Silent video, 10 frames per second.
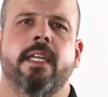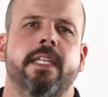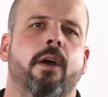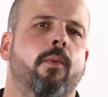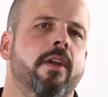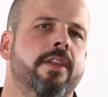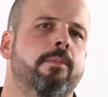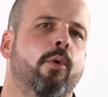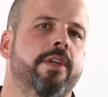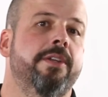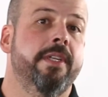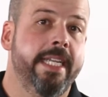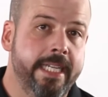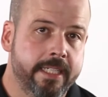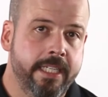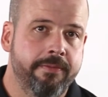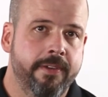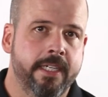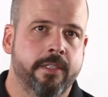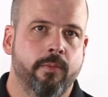Now, one of the more unique
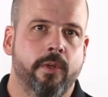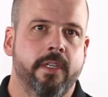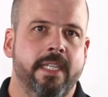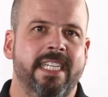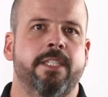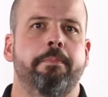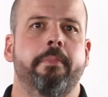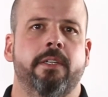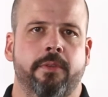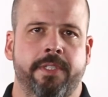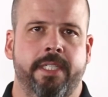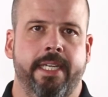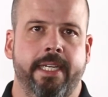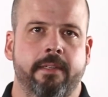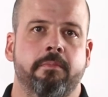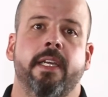defects in wood is mineral stain.